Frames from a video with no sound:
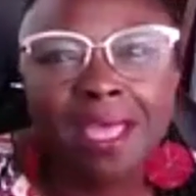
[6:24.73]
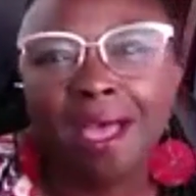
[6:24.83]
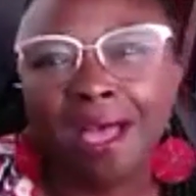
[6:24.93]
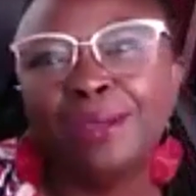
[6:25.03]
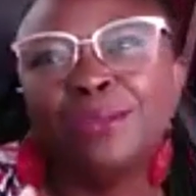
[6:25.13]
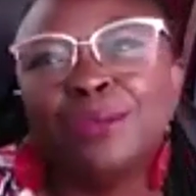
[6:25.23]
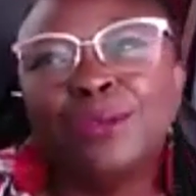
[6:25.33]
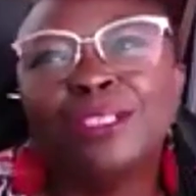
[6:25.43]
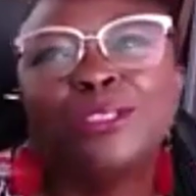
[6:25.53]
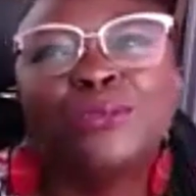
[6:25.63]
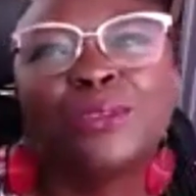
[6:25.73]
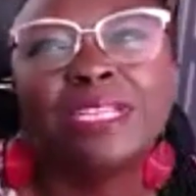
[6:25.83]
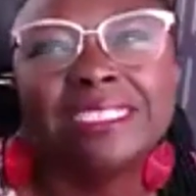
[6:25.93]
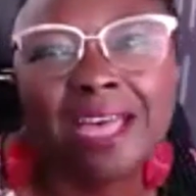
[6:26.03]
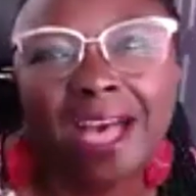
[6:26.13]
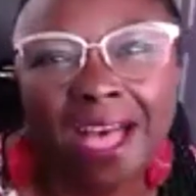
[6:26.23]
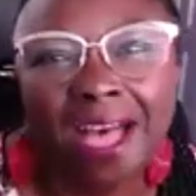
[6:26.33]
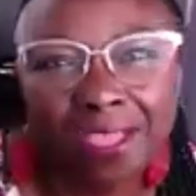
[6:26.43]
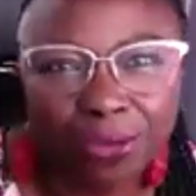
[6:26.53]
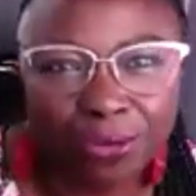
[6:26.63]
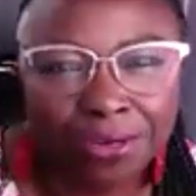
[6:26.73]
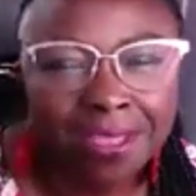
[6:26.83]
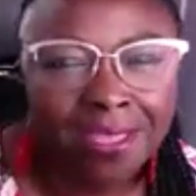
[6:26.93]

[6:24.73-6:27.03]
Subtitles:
I am going to retire.